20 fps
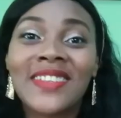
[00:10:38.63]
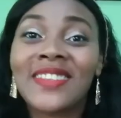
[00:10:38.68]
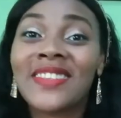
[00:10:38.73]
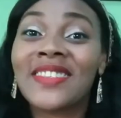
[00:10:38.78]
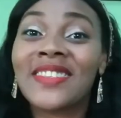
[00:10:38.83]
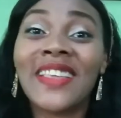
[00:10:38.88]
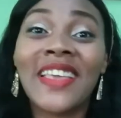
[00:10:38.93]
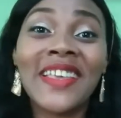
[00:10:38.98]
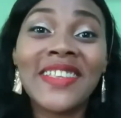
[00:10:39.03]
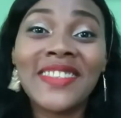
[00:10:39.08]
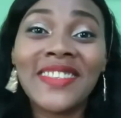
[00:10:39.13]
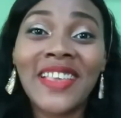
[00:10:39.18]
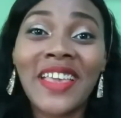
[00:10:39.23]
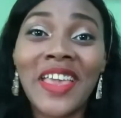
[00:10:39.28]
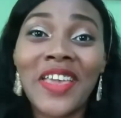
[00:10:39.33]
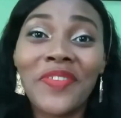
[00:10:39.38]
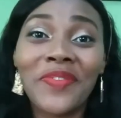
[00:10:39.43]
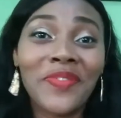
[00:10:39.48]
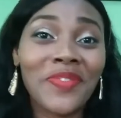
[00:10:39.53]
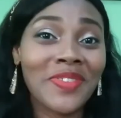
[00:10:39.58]
Stay
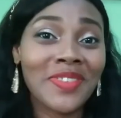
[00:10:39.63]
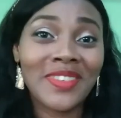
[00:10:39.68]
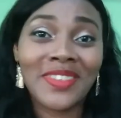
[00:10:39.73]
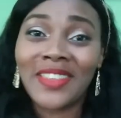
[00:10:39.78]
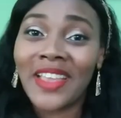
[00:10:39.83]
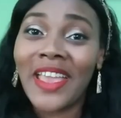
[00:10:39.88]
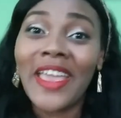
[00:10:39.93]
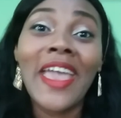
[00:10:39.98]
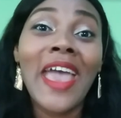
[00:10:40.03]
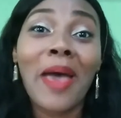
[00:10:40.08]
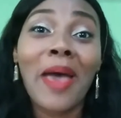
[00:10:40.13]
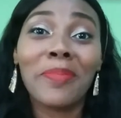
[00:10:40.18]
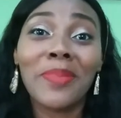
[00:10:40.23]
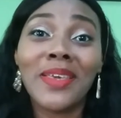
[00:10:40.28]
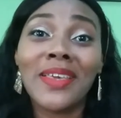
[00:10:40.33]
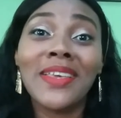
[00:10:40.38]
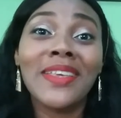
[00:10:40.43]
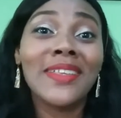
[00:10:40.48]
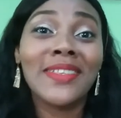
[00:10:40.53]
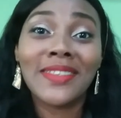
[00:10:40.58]
safe, stay
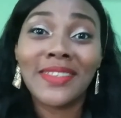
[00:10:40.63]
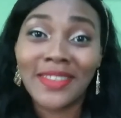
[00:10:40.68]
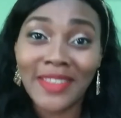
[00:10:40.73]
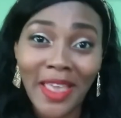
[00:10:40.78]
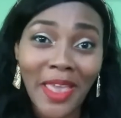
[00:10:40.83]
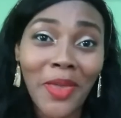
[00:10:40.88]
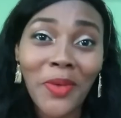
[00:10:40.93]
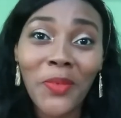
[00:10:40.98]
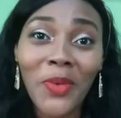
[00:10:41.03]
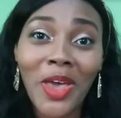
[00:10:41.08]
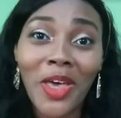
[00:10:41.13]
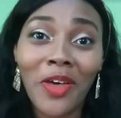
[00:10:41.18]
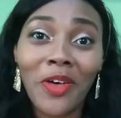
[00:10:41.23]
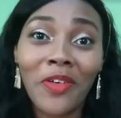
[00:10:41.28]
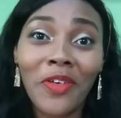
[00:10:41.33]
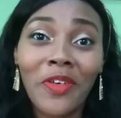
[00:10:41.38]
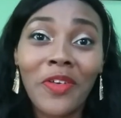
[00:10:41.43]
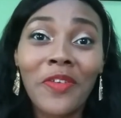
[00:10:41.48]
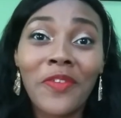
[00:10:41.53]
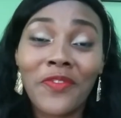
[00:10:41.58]
happy, stay
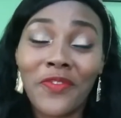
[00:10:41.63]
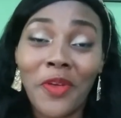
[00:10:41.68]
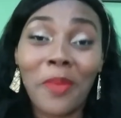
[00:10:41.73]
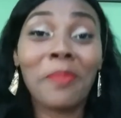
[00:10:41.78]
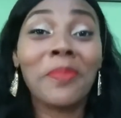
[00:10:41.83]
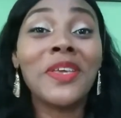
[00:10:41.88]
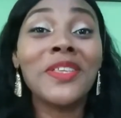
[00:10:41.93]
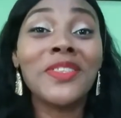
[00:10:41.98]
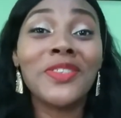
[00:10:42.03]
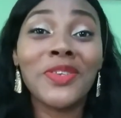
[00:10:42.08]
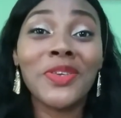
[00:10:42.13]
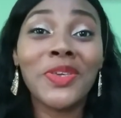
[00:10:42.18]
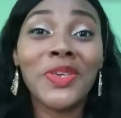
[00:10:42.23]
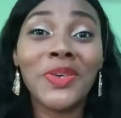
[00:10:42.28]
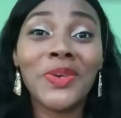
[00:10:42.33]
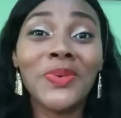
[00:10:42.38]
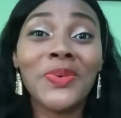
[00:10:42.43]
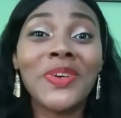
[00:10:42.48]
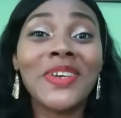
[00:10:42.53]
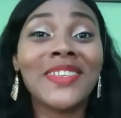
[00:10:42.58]
well. From me to
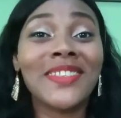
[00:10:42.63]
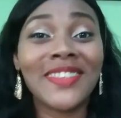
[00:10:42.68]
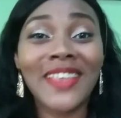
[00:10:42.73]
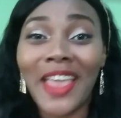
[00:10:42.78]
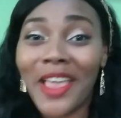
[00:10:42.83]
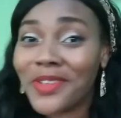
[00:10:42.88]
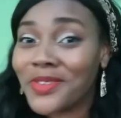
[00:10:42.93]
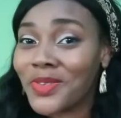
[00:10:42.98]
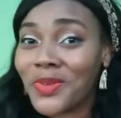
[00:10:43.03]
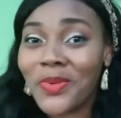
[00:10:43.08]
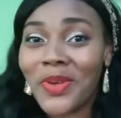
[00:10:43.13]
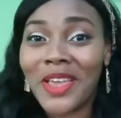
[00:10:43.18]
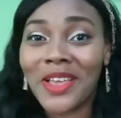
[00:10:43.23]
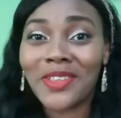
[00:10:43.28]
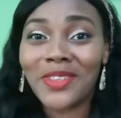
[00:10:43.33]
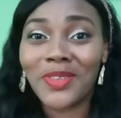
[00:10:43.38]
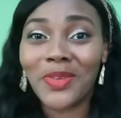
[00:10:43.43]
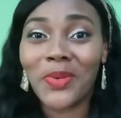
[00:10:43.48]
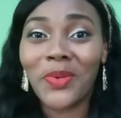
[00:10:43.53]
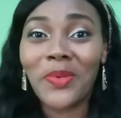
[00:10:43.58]
you is
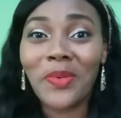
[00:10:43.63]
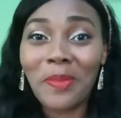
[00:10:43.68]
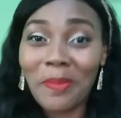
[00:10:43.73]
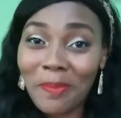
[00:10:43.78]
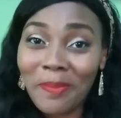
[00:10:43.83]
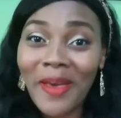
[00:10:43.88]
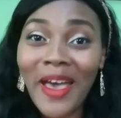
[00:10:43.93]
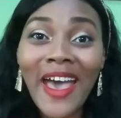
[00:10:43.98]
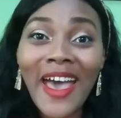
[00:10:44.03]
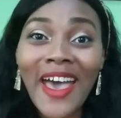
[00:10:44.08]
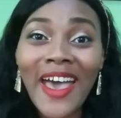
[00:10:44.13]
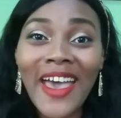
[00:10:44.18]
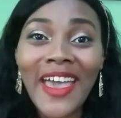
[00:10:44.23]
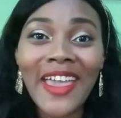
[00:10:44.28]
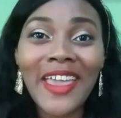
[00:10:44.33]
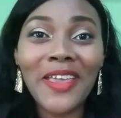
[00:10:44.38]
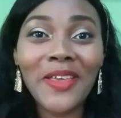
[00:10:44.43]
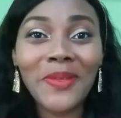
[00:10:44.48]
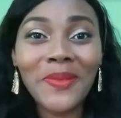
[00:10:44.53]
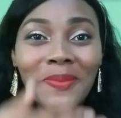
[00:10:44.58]
XOXO.
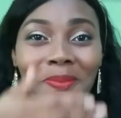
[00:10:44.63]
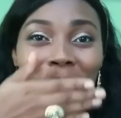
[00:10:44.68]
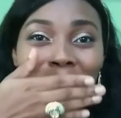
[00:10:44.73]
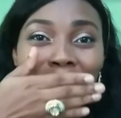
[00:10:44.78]
Bye.